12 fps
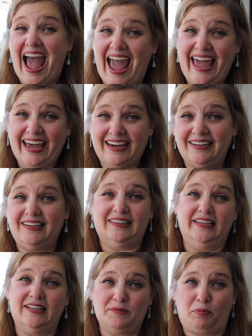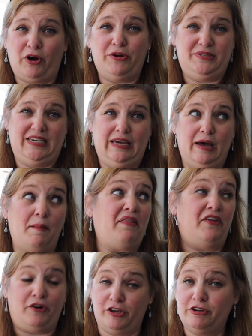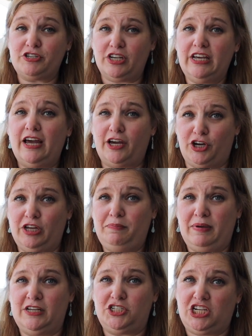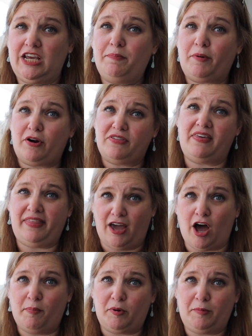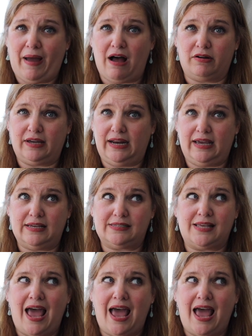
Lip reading: And little pro tip, they're usually a good bit cheaper than the upper balconies.